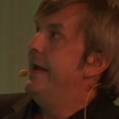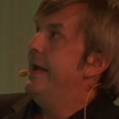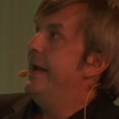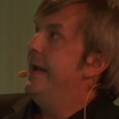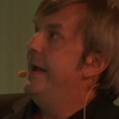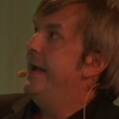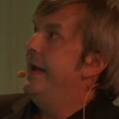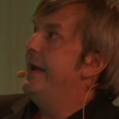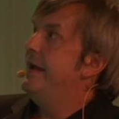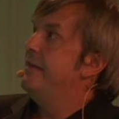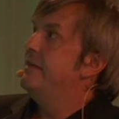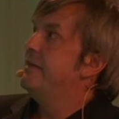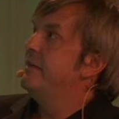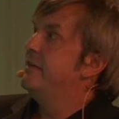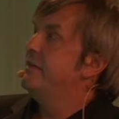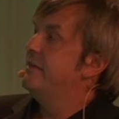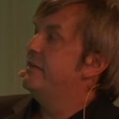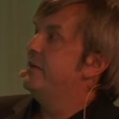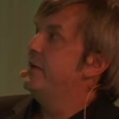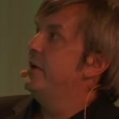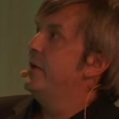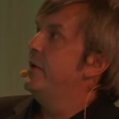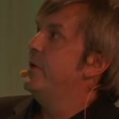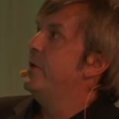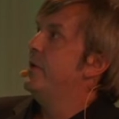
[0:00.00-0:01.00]
And
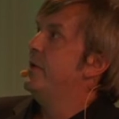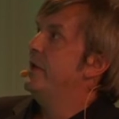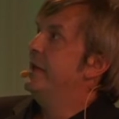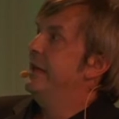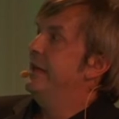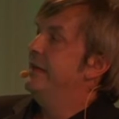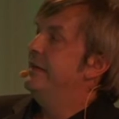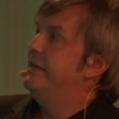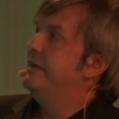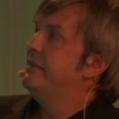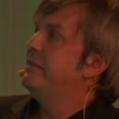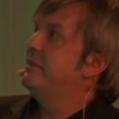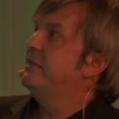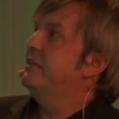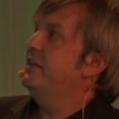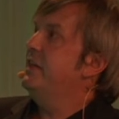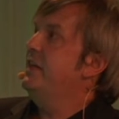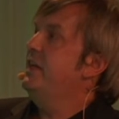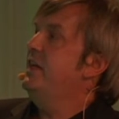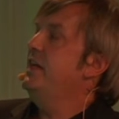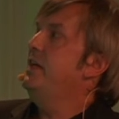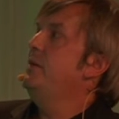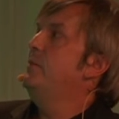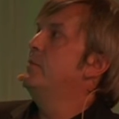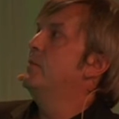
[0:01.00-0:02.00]
so the
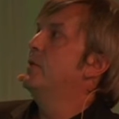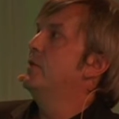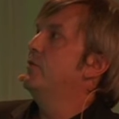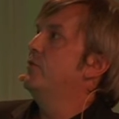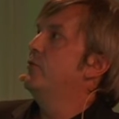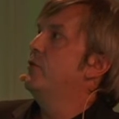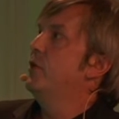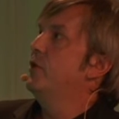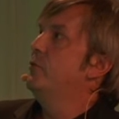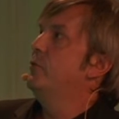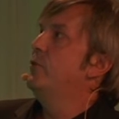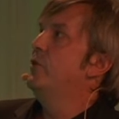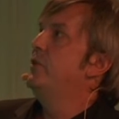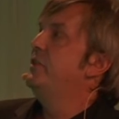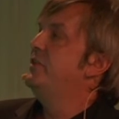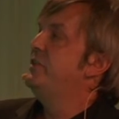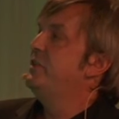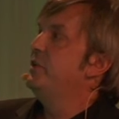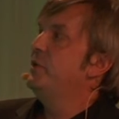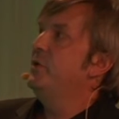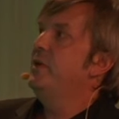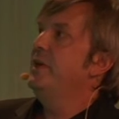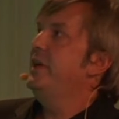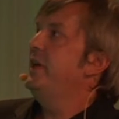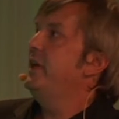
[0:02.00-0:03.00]
scheme of what we're
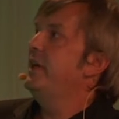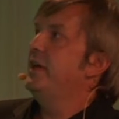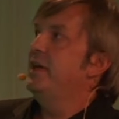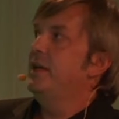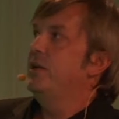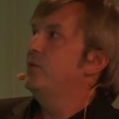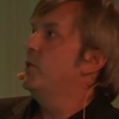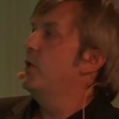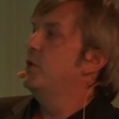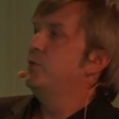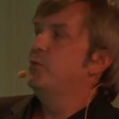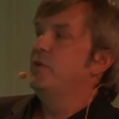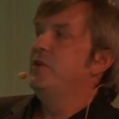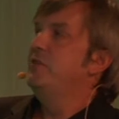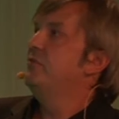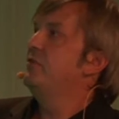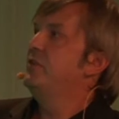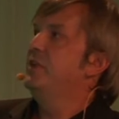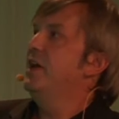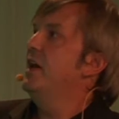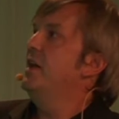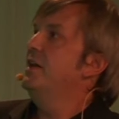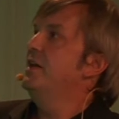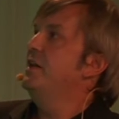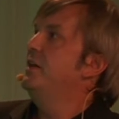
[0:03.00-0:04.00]
doing and what we've
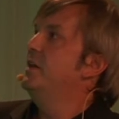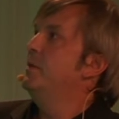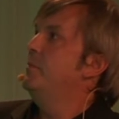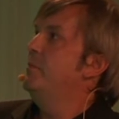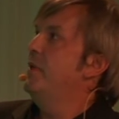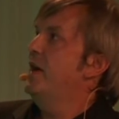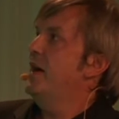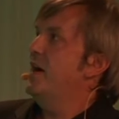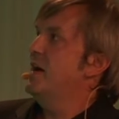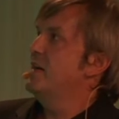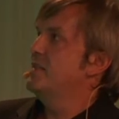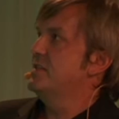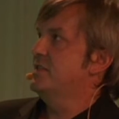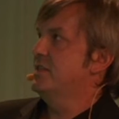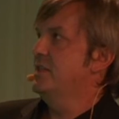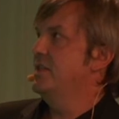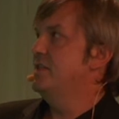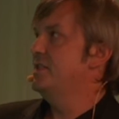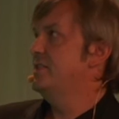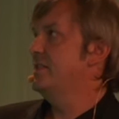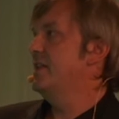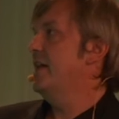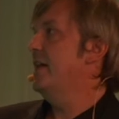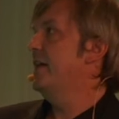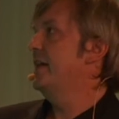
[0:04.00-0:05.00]
done in the past
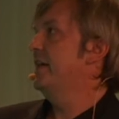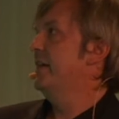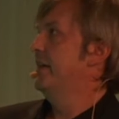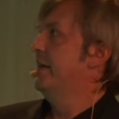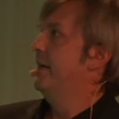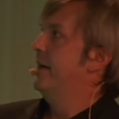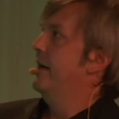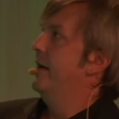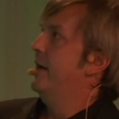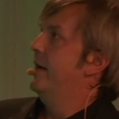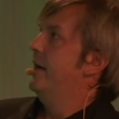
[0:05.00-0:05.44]
is like,